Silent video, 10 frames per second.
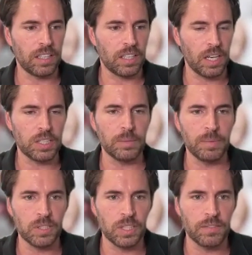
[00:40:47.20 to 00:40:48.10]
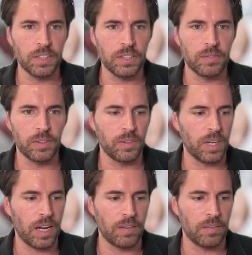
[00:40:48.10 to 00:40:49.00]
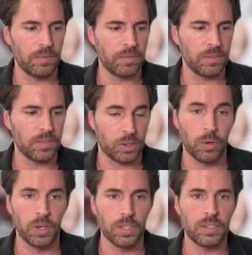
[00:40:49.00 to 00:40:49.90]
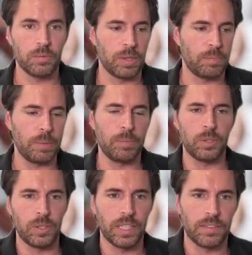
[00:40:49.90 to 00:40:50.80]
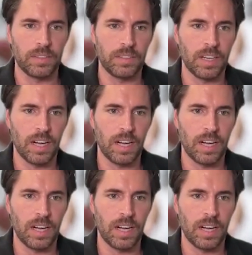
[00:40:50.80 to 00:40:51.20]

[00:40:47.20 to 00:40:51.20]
customer service scores with people who had